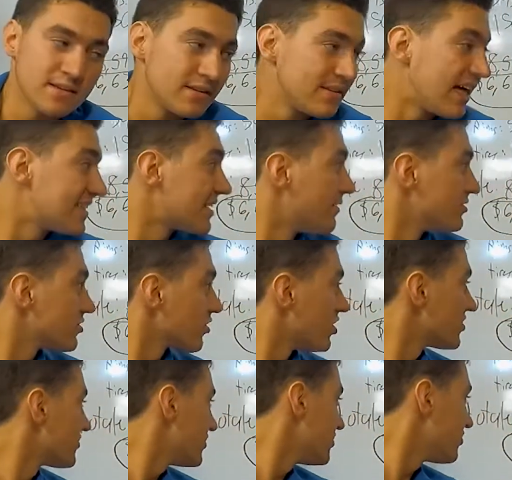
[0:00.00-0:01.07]
that's how much it
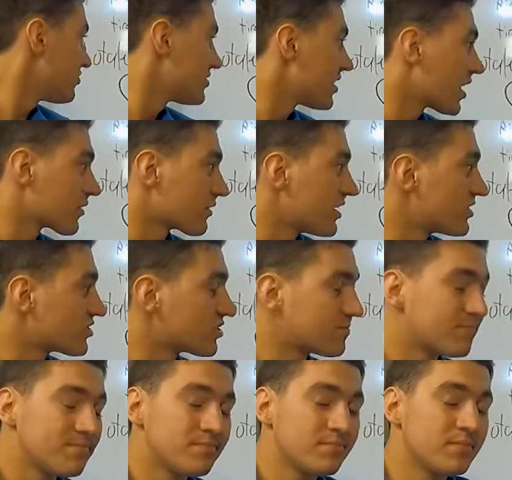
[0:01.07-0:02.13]
costs for you to do a stock
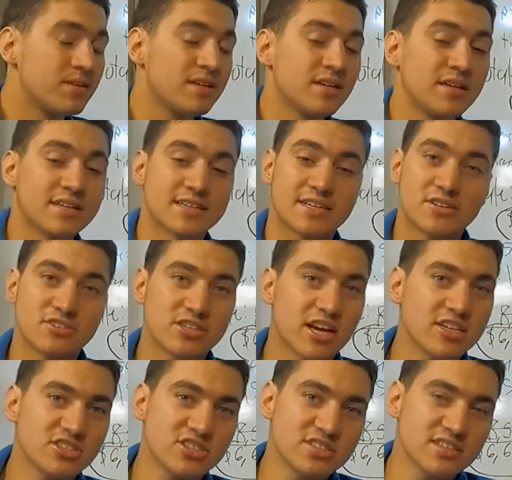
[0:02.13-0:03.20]
Ranger. Gear
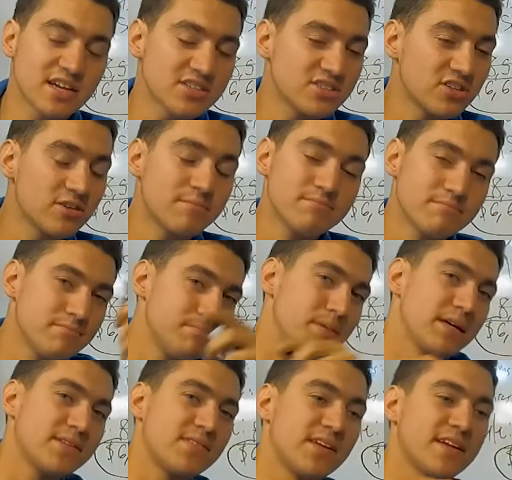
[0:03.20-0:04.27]
changes next year,
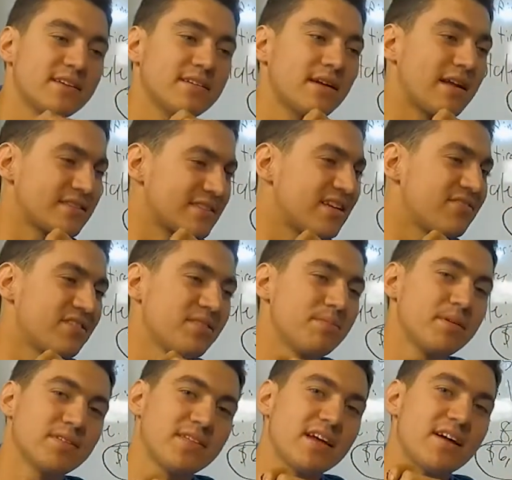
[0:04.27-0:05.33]
big thing. That's definitely a
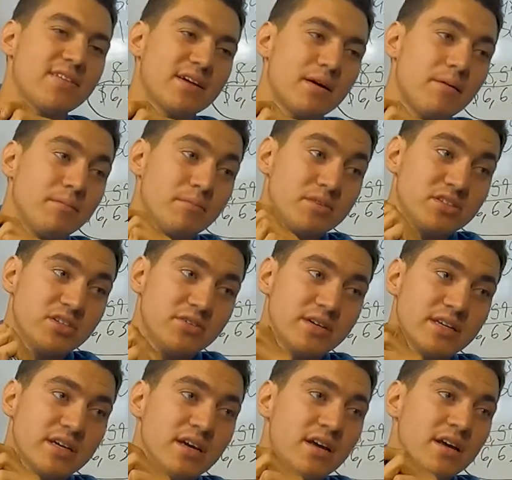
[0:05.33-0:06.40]
big thing I think I'm gonna be
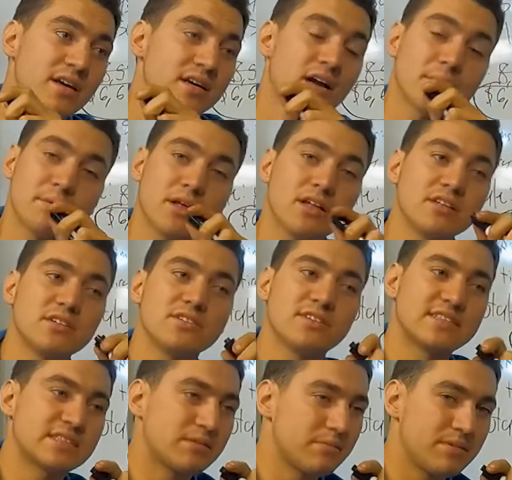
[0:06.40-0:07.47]
doing. A couple of little
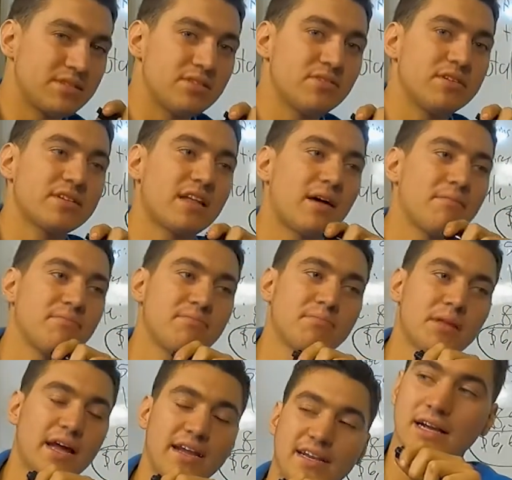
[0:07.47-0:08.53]
things I'm gonna be doing that I'm
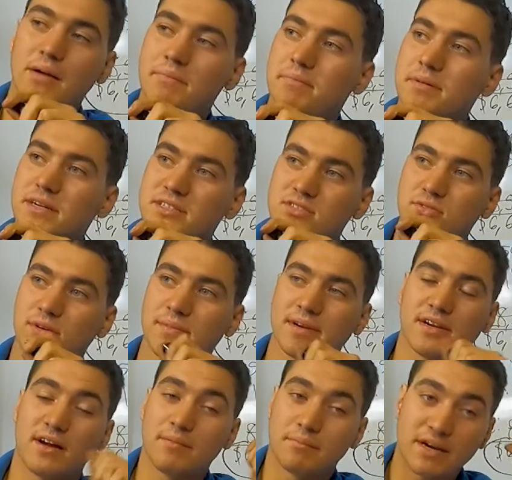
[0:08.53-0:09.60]
planning up
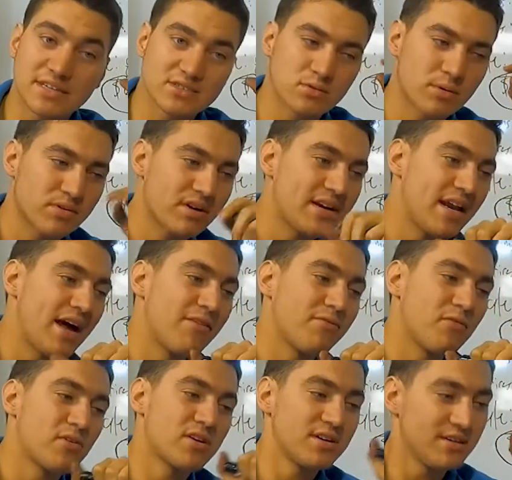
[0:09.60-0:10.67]
brainstorming right now
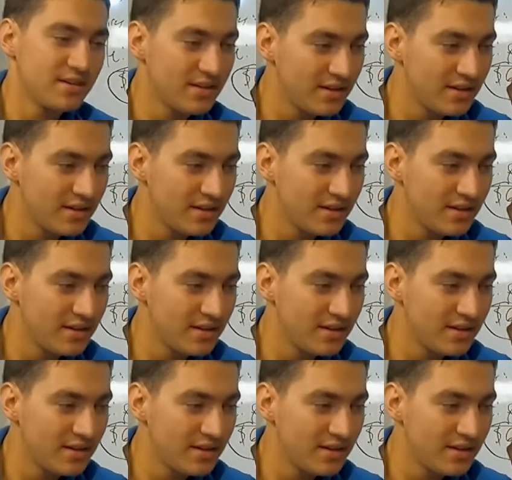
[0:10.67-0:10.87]
for it.